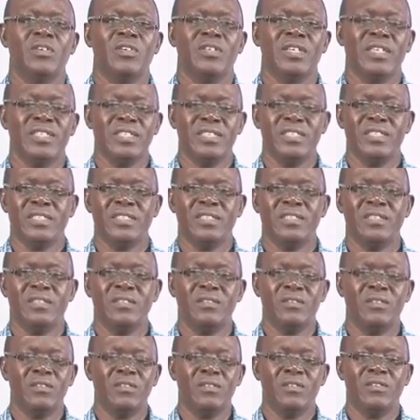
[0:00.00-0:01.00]
that is
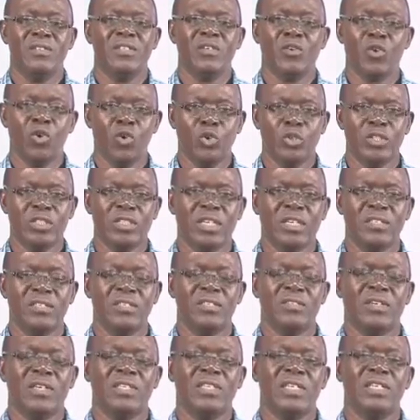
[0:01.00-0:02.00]
the course, at
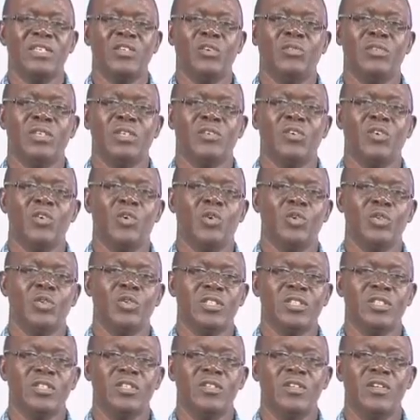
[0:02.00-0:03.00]
the end of the
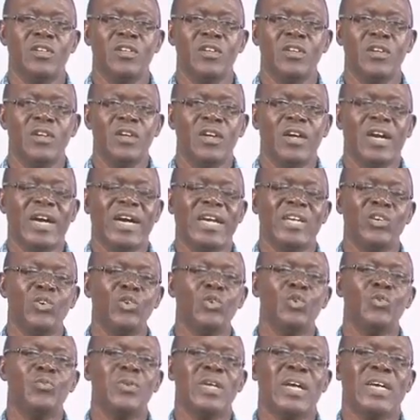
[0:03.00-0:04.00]
course, I know
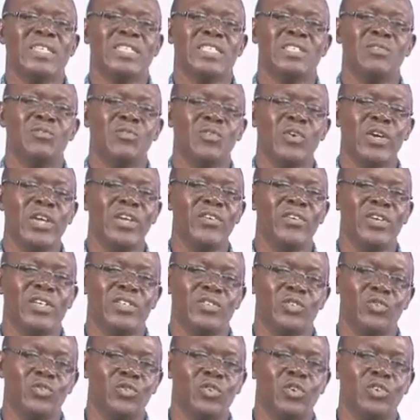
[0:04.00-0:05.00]
you'll be asking for
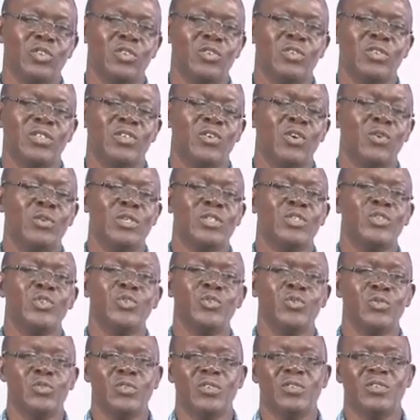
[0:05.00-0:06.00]
areas. They always
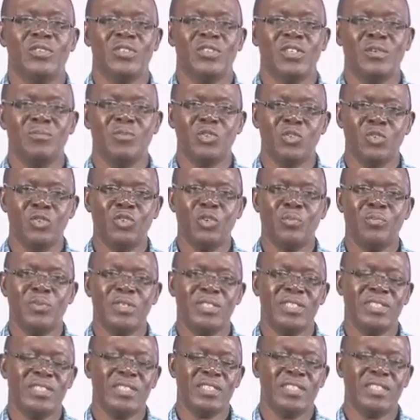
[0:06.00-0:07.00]
do. I'm sure your
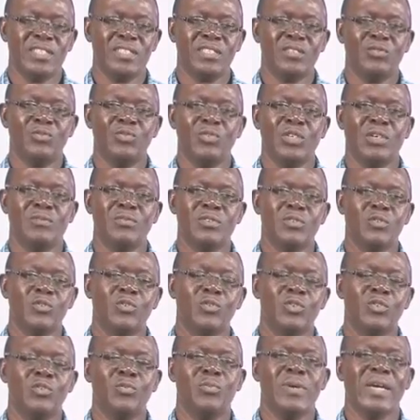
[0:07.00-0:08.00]
predecessors will have
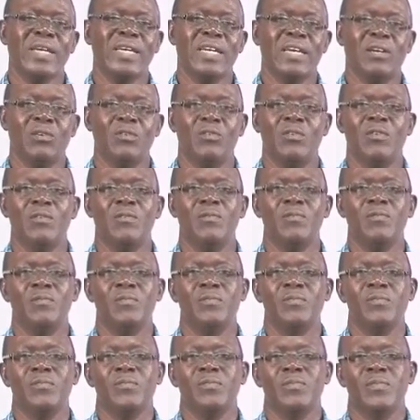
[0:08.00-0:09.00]
told you by now
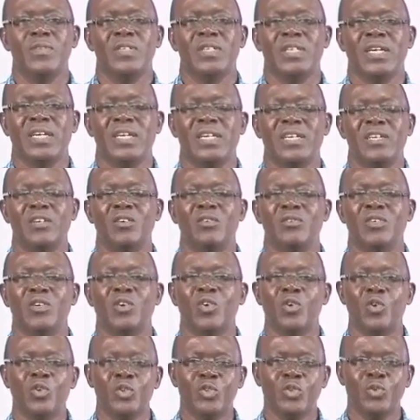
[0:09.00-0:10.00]
that at the end of the
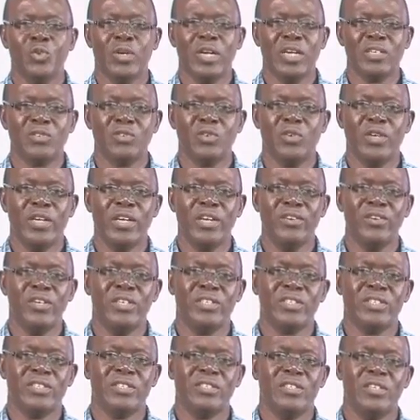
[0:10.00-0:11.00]
course, you will ask for
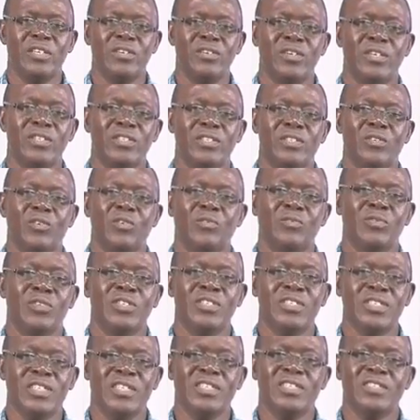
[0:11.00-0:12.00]
areas of
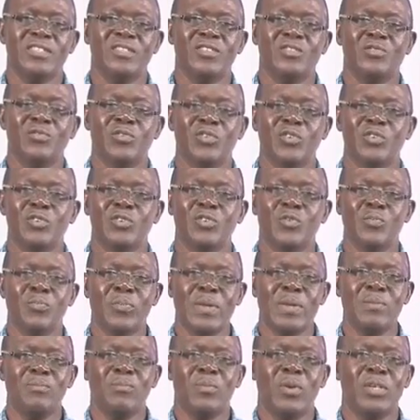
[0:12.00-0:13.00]
interest for you to
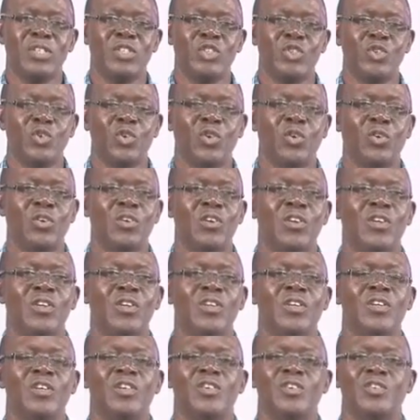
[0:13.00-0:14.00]
pinpoint your
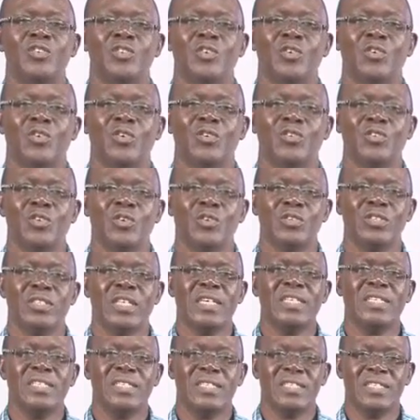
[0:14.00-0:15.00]

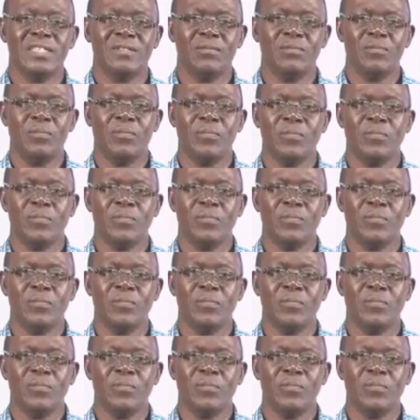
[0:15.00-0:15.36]
studies.